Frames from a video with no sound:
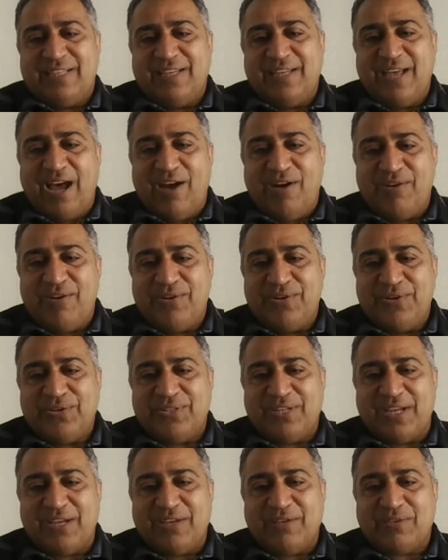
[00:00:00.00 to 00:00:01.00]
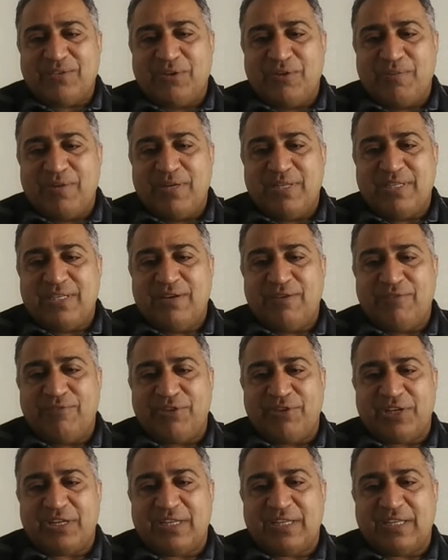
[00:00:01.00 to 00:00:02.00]
till now, thank you so much
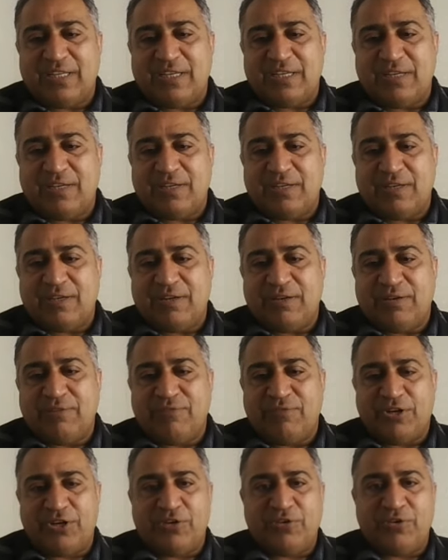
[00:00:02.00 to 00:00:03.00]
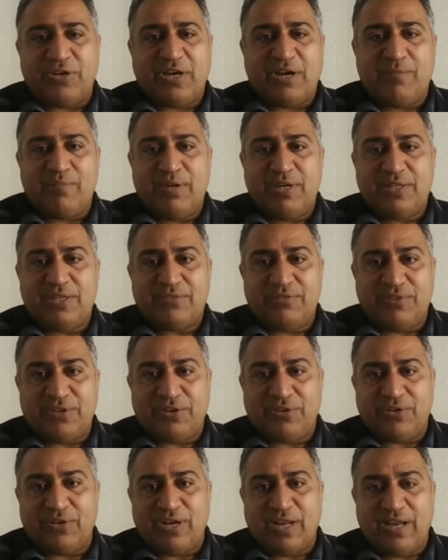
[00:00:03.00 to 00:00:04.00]
for your comments,
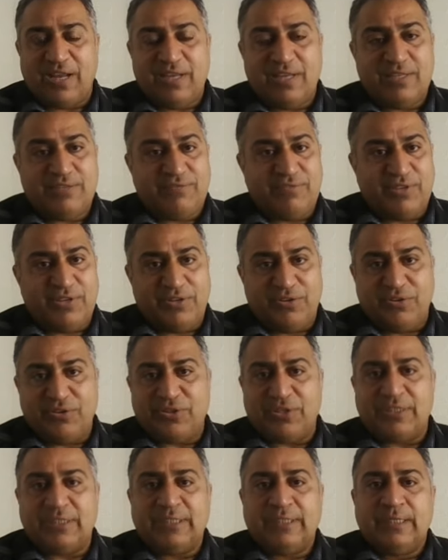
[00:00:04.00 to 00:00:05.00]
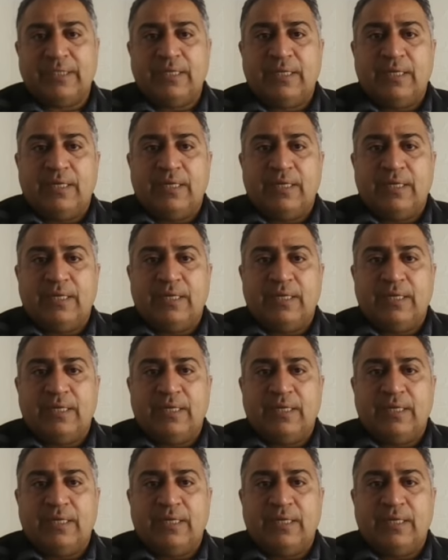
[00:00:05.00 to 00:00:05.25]
for your likes, for your